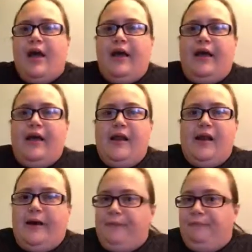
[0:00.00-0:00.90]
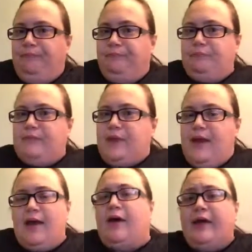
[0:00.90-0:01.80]
And
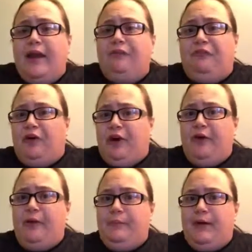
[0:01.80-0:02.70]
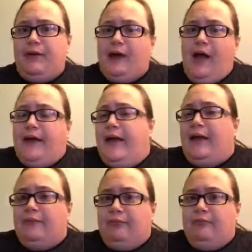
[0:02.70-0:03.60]
I'll get it for you. I mean, I
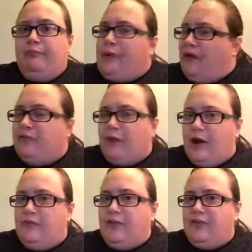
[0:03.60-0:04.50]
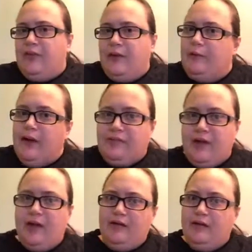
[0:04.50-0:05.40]
can't pay for it. Obviously, you would have
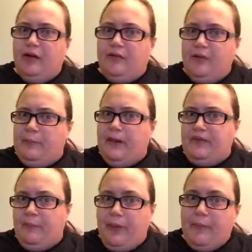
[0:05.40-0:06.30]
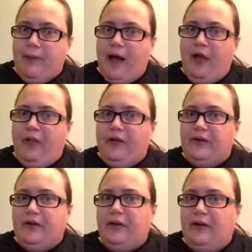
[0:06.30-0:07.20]
to, you know, send me some PayPal
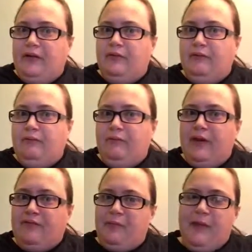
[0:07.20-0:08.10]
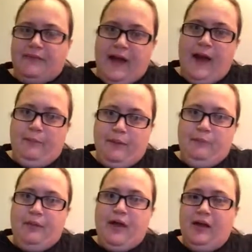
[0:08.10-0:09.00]
and we'd have to make that
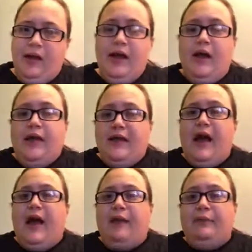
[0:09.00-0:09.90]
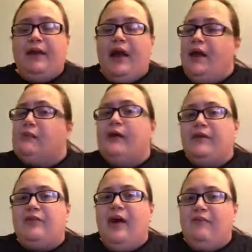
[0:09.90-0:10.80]
happen. But yeah, I mean, I can
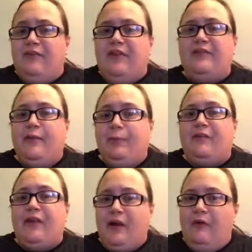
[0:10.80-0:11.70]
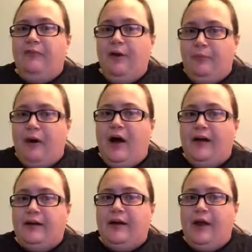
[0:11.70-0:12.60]
wait till I have a 60% off
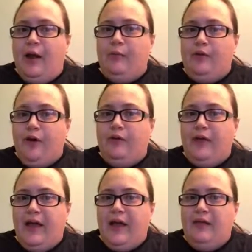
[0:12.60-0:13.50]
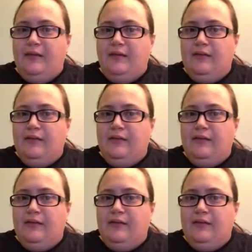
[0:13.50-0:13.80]
coupon and I will go get